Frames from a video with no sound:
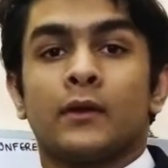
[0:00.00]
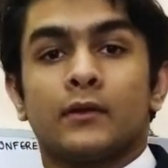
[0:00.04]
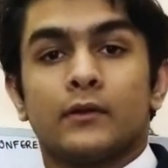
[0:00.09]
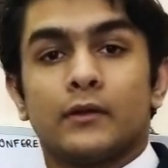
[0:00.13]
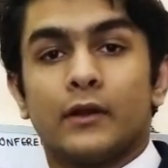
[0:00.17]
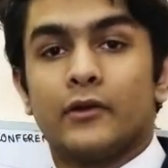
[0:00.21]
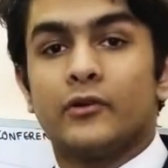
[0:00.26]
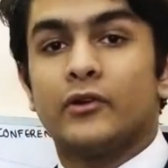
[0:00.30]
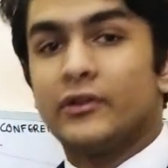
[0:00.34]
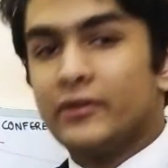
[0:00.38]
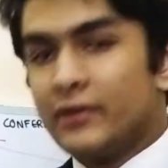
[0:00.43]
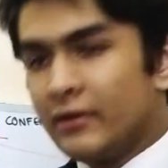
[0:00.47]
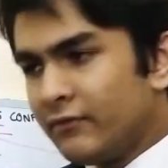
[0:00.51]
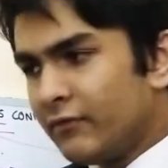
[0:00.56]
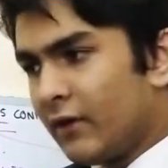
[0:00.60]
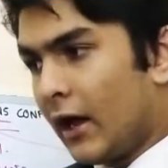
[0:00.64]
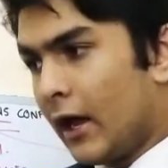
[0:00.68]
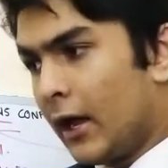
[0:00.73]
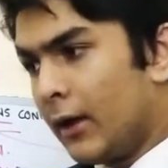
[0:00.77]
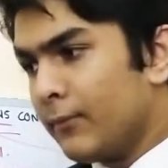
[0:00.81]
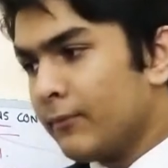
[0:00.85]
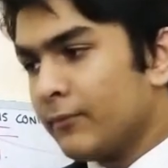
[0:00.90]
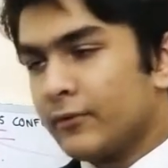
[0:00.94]
The reason
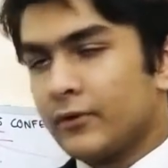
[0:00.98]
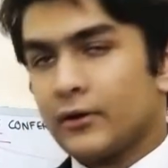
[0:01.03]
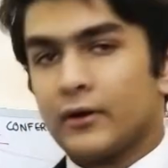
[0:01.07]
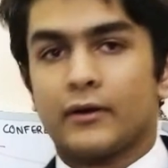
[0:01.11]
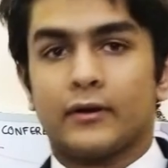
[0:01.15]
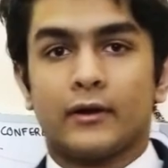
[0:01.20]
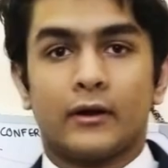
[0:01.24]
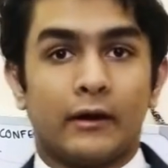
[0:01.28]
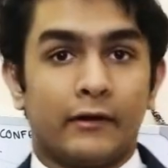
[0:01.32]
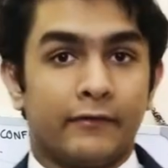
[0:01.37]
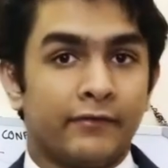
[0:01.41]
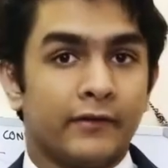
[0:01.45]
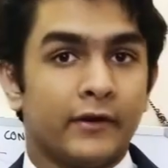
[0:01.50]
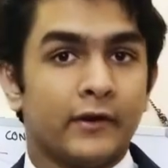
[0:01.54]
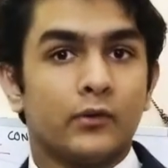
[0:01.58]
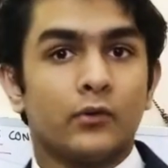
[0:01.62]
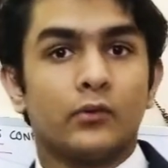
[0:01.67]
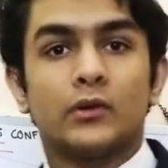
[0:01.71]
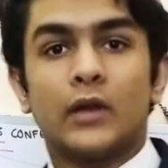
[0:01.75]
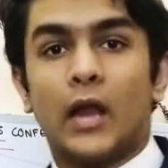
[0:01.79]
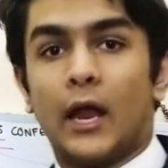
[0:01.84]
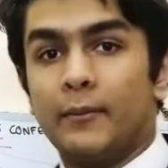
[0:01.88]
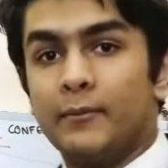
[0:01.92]
why I'm referring
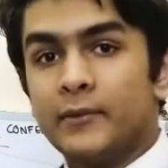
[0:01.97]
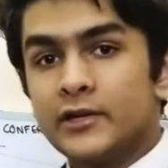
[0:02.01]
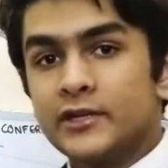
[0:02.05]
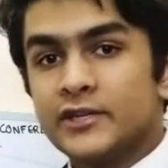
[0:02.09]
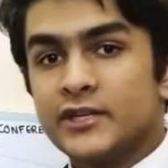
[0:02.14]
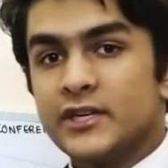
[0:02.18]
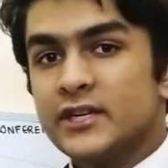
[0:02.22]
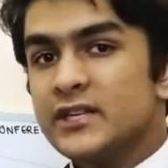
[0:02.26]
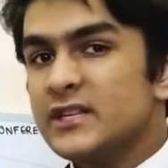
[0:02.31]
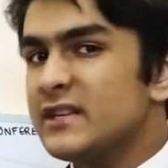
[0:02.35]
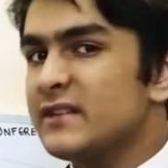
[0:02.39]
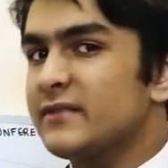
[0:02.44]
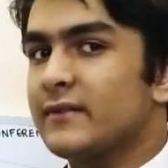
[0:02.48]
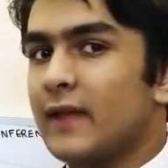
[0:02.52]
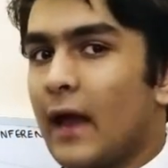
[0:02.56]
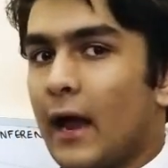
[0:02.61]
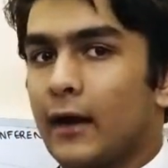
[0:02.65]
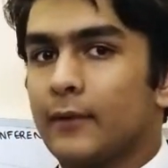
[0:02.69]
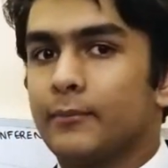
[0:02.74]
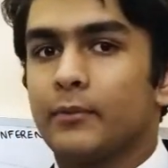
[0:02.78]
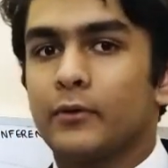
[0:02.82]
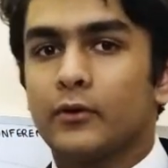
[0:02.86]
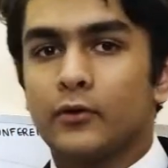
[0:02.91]
to climate change is
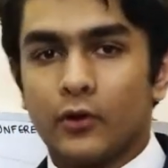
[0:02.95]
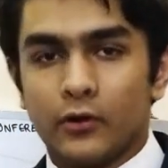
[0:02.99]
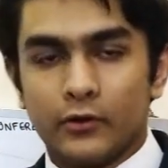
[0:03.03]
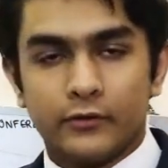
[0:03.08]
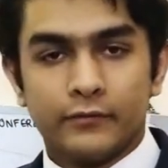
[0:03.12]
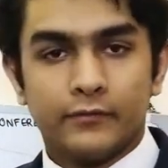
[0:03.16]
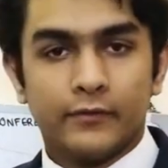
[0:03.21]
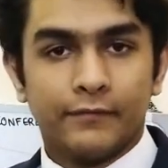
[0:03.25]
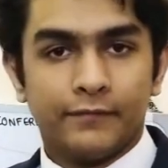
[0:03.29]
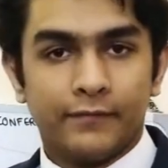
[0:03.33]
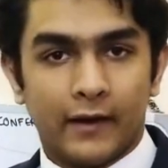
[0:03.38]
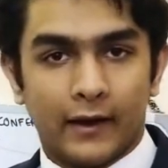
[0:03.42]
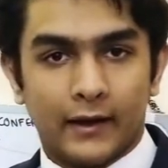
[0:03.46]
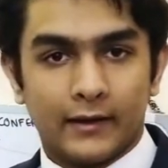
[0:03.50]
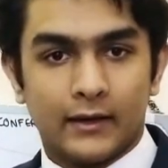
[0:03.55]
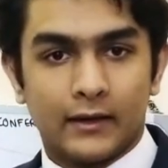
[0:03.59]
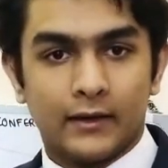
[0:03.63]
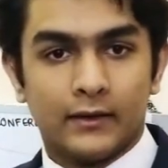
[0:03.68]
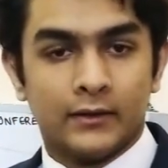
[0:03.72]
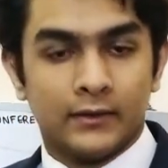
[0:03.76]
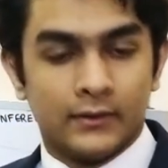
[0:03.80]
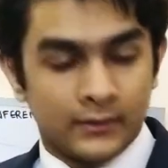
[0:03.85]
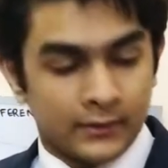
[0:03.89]
that because of the fact
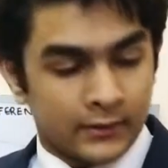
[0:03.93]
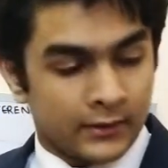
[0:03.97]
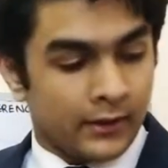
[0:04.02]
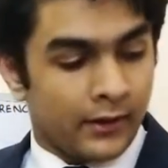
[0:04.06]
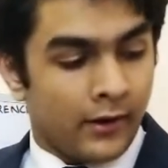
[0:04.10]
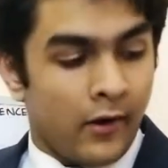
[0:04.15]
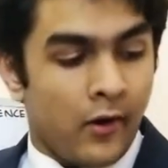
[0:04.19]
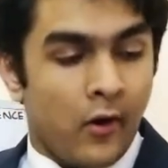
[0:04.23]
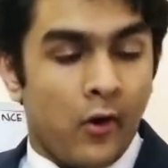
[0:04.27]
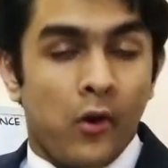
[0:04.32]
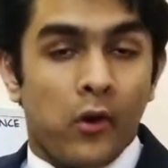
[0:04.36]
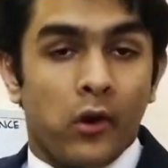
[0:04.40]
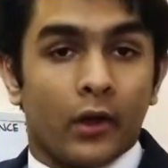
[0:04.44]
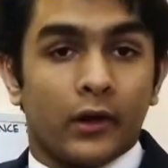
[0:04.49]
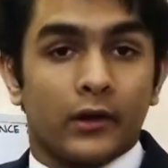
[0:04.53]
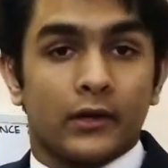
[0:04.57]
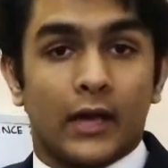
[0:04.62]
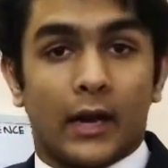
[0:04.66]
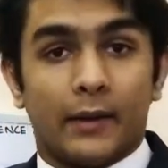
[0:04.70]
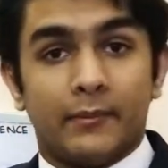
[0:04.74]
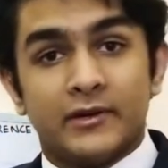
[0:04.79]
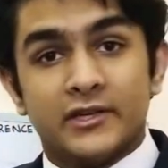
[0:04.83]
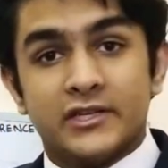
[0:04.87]
that
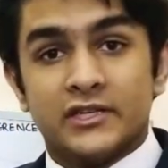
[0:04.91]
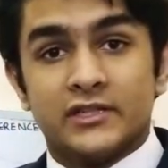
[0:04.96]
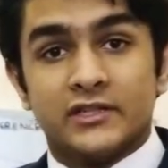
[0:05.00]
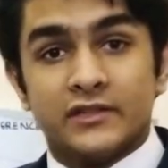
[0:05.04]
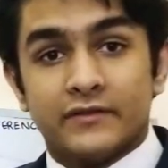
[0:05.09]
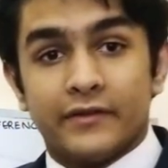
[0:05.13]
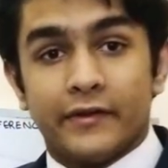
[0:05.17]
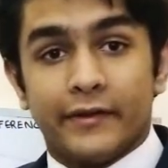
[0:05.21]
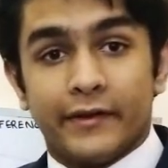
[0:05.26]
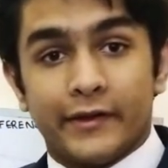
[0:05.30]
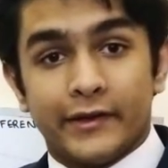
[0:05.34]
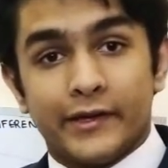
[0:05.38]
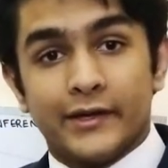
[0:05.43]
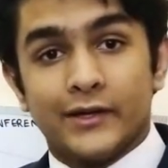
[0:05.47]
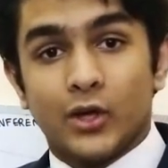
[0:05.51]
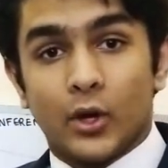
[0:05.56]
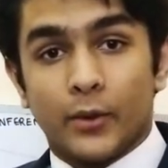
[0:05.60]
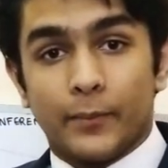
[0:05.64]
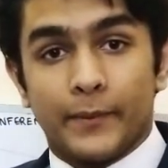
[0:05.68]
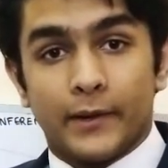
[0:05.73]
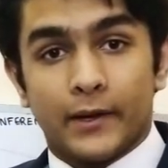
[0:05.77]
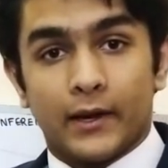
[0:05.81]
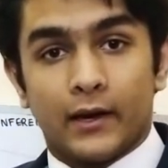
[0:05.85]
climate change is an easy
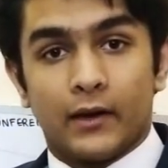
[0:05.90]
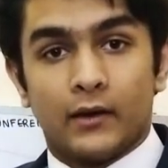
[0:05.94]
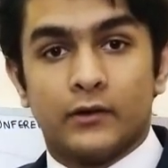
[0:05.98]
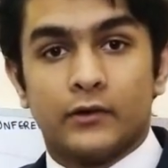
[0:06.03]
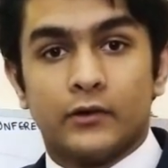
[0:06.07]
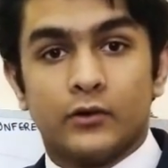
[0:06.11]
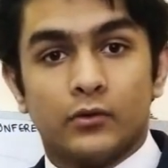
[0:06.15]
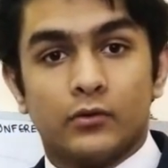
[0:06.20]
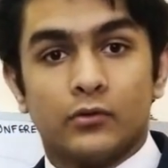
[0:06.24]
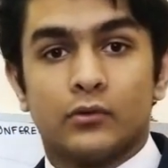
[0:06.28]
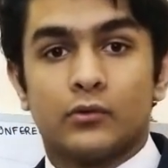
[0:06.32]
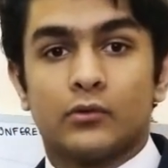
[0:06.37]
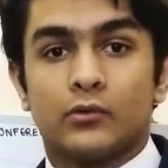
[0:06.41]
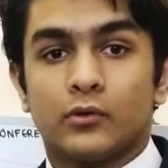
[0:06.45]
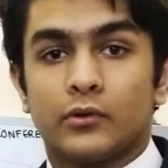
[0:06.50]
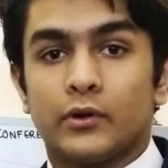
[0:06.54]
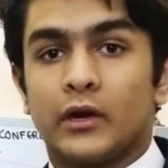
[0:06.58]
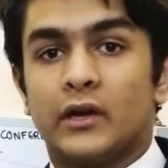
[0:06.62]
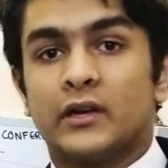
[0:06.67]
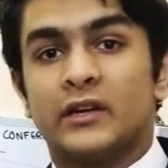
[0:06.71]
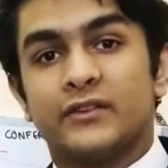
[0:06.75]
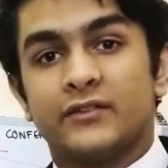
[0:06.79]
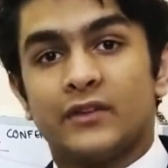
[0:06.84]
topic and you
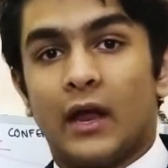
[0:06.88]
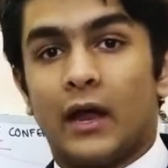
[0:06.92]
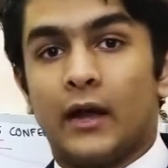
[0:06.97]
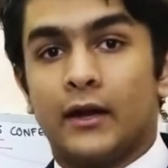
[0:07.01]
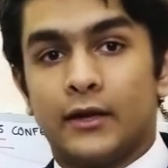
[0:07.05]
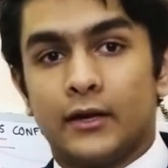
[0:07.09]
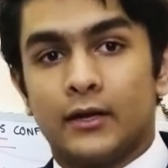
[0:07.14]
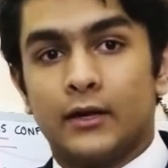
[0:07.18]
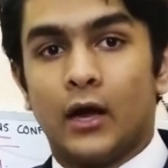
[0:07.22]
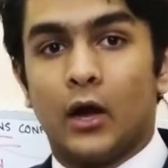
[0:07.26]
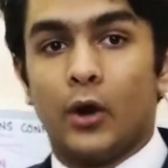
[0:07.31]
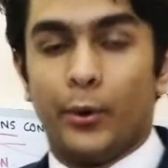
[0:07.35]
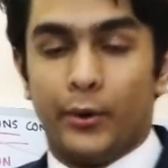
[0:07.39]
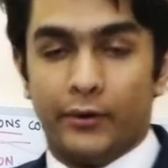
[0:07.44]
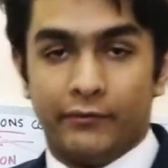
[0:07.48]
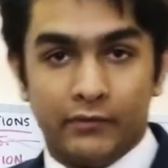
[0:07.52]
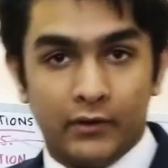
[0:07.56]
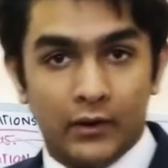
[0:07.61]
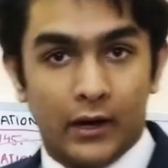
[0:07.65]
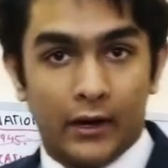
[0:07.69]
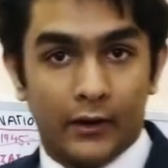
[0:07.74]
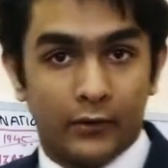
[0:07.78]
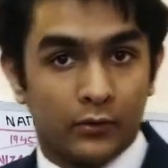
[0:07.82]
could understand it.
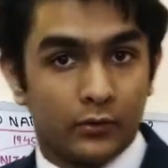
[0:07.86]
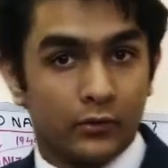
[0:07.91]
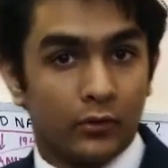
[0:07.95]
However,